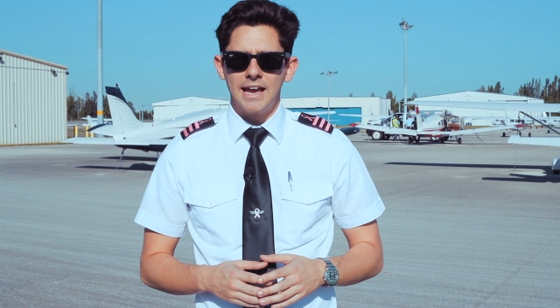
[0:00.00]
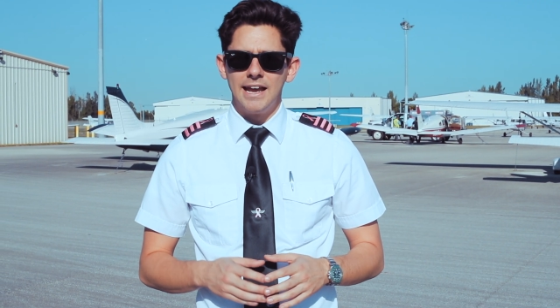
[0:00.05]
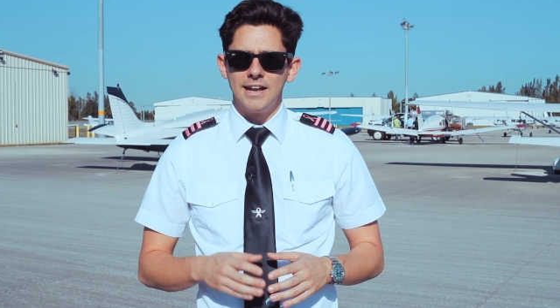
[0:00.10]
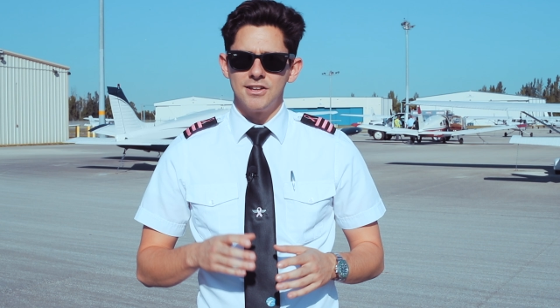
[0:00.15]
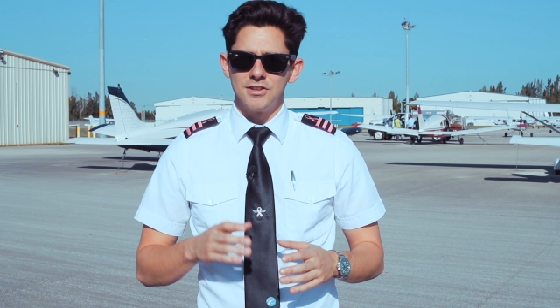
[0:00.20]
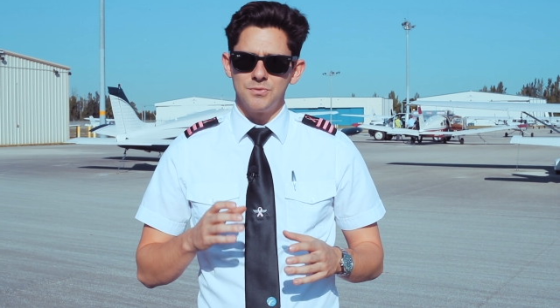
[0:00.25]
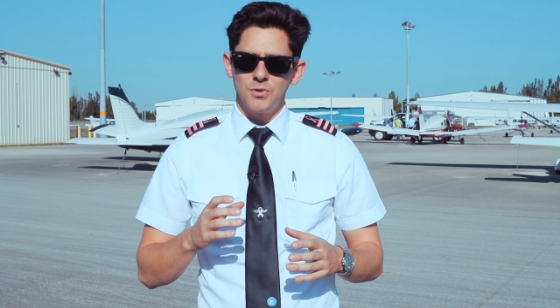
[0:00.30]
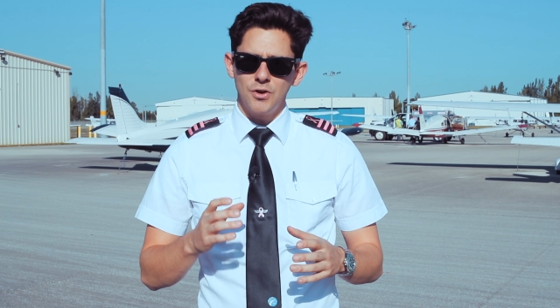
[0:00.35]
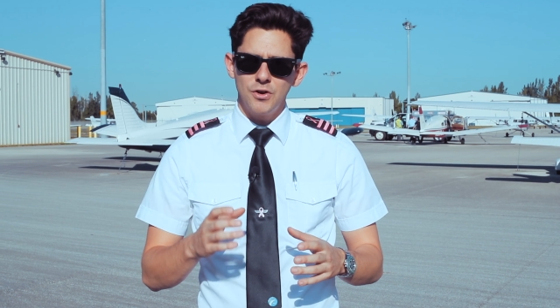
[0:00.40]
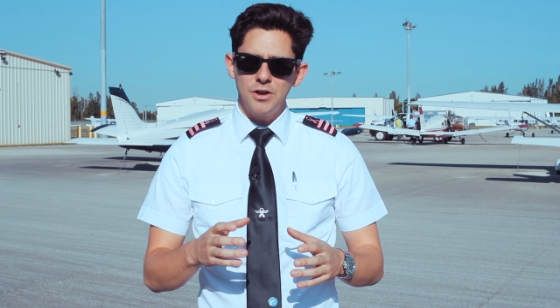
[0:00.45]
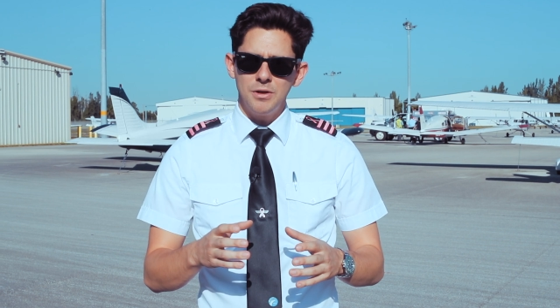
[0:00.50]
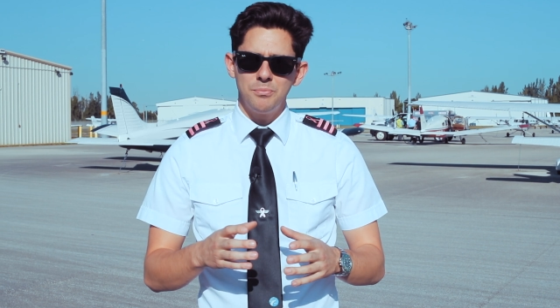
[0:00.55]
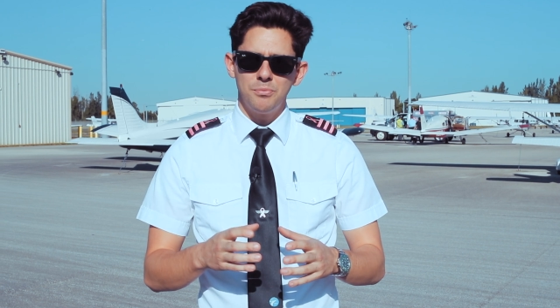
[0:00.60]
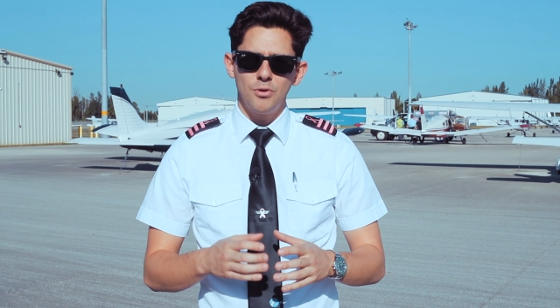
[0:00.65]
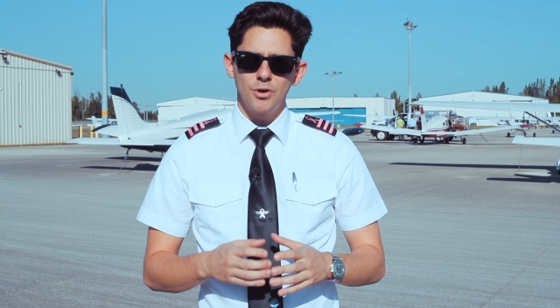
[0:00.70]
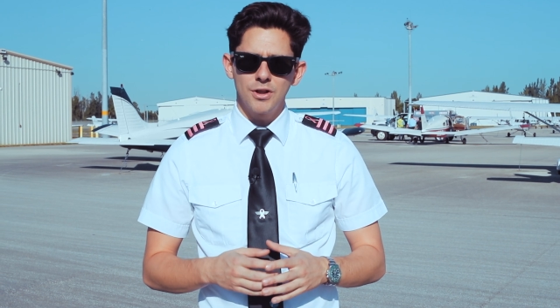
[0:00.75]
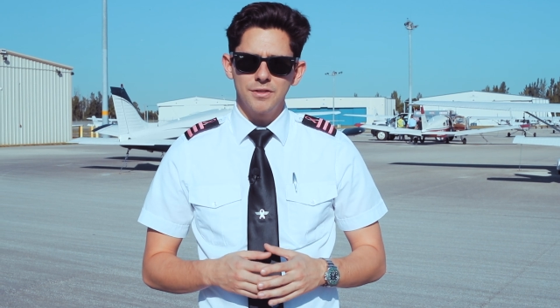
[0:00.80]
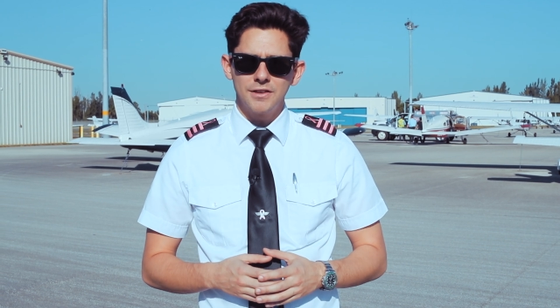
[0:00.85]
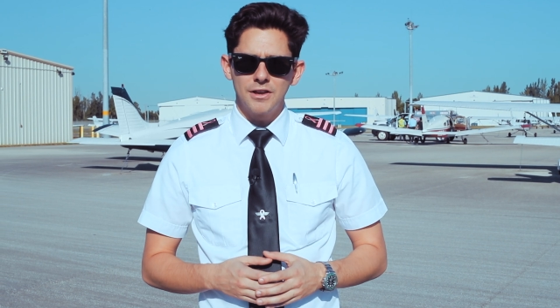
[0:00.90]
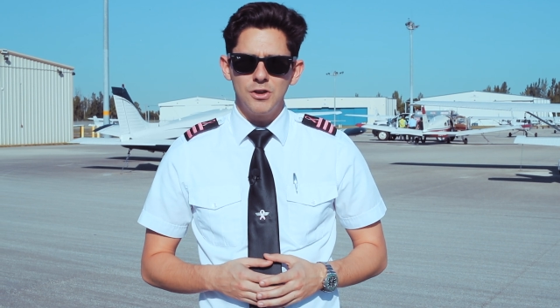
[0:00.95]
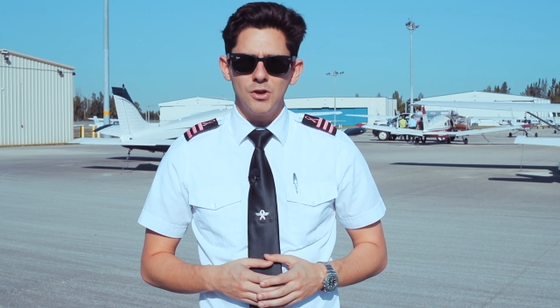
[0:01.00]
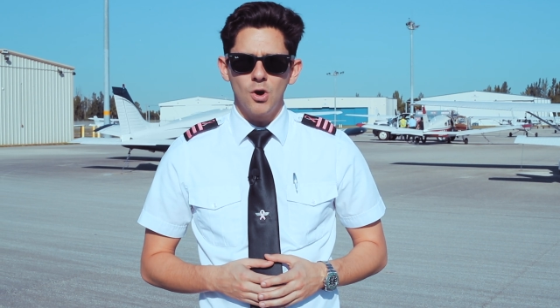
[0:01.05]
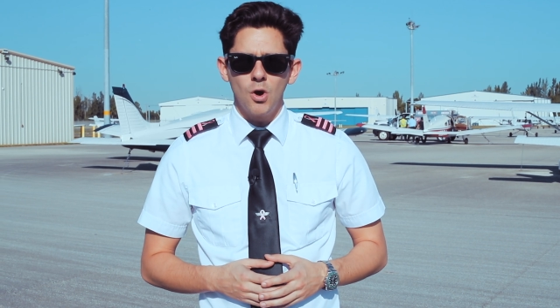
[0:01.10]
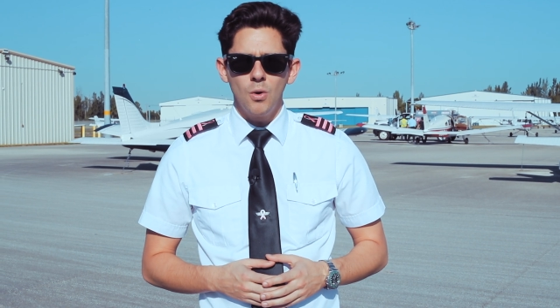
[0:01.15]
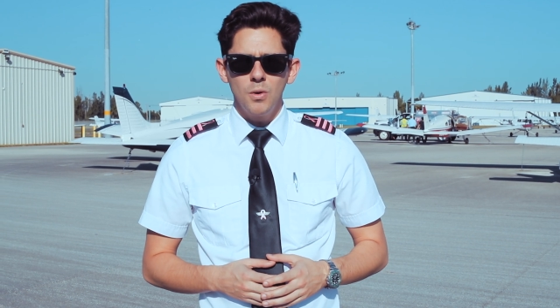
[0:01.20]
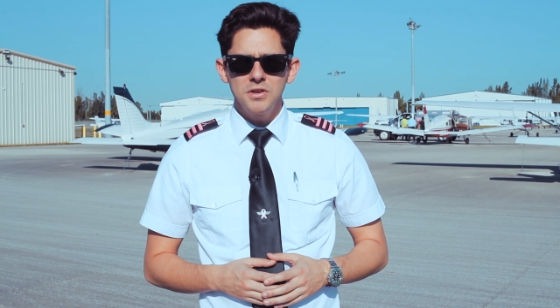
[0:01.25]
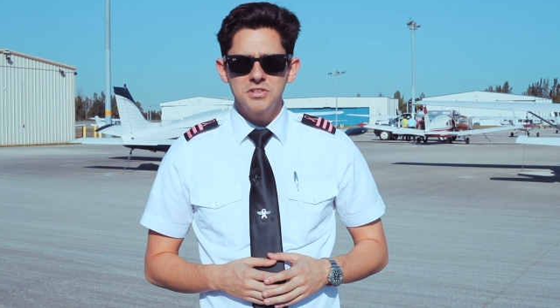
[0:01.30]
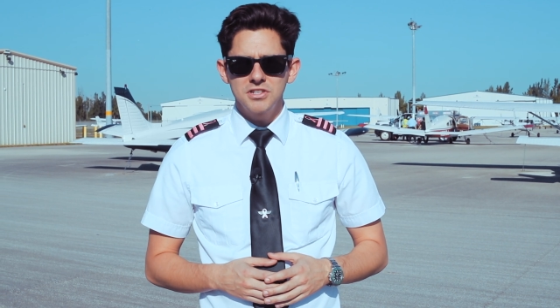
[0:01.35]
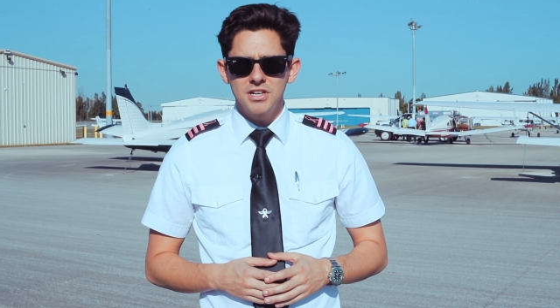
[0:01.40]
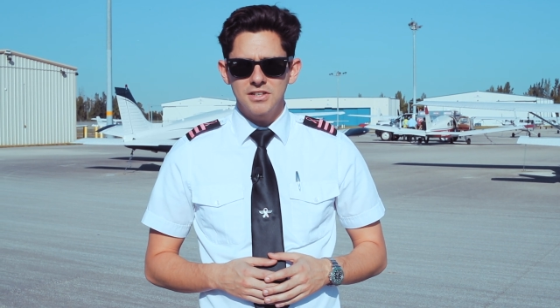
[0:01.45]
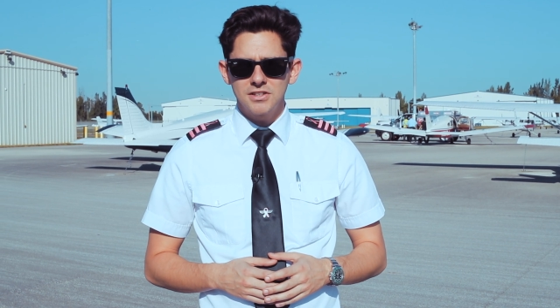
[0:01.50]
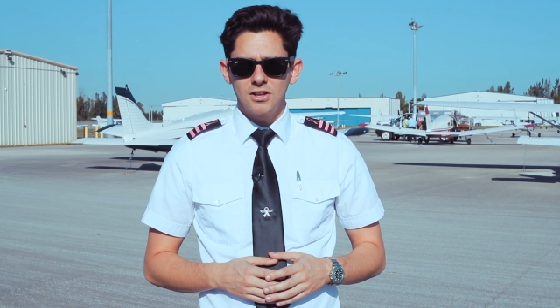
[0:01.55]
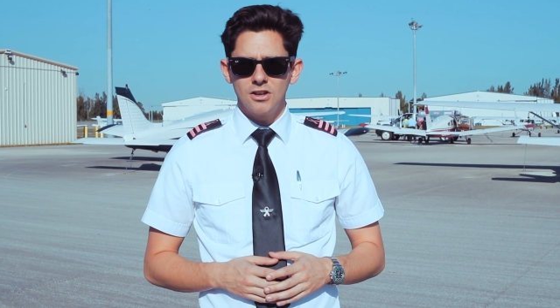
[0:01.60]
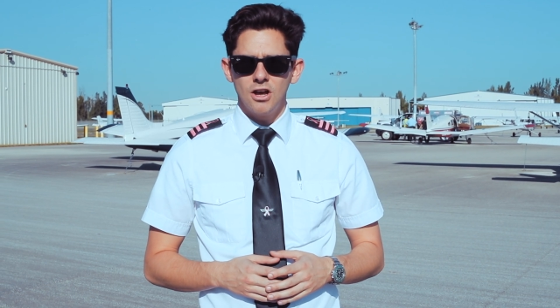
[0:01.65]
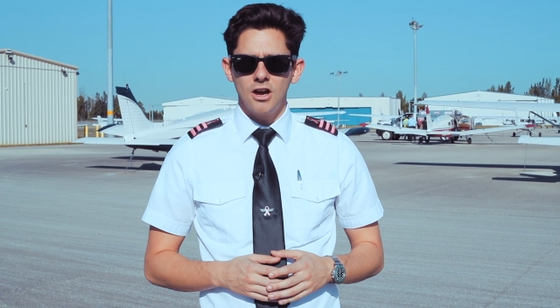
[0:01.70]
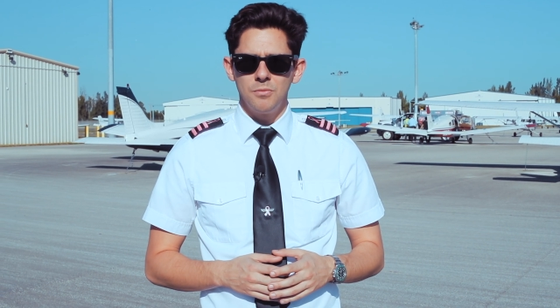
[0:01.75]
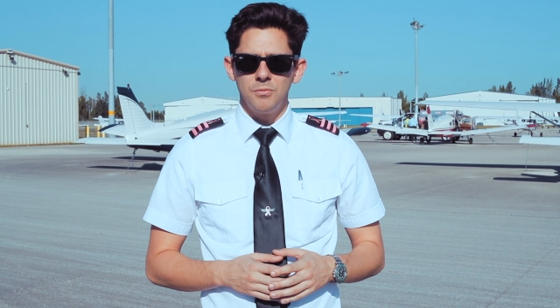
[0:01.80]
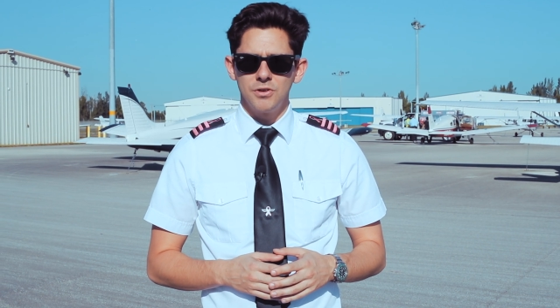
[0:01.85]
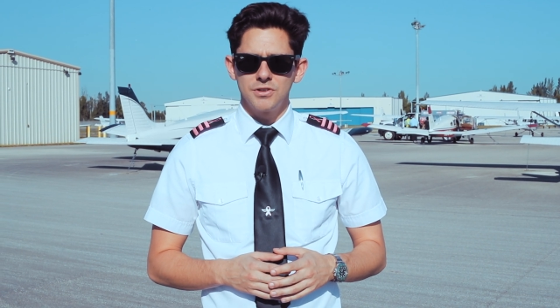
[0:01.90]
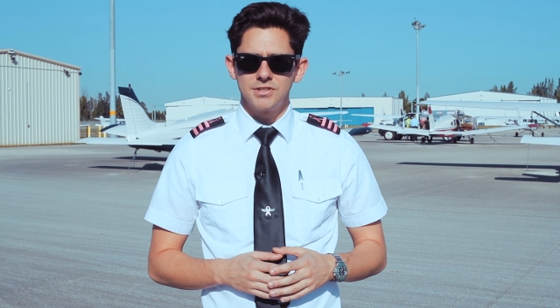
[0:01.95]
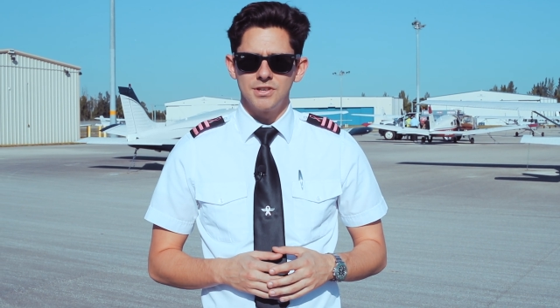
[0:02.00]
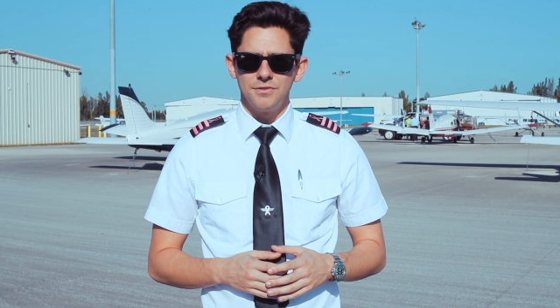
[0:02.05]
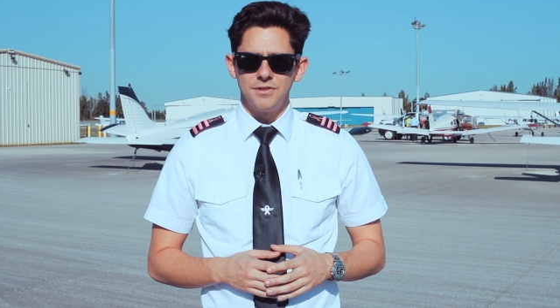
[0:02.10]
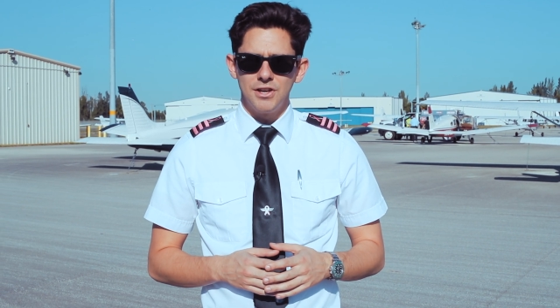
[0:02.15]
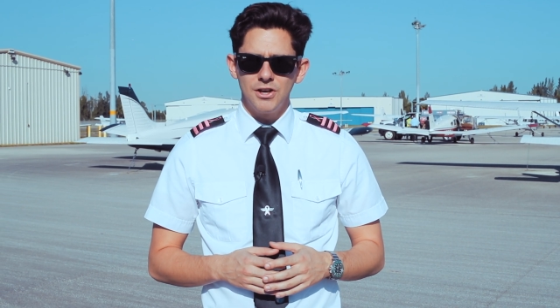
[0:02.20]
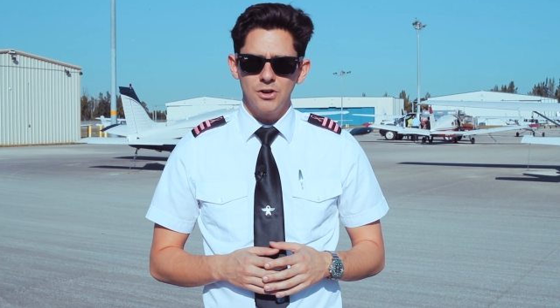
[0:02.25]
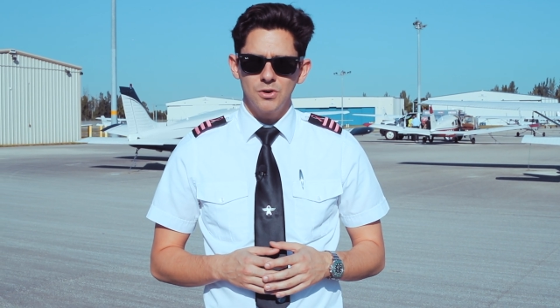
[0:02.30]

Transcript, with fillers: it is very important that you always check the logbooks of the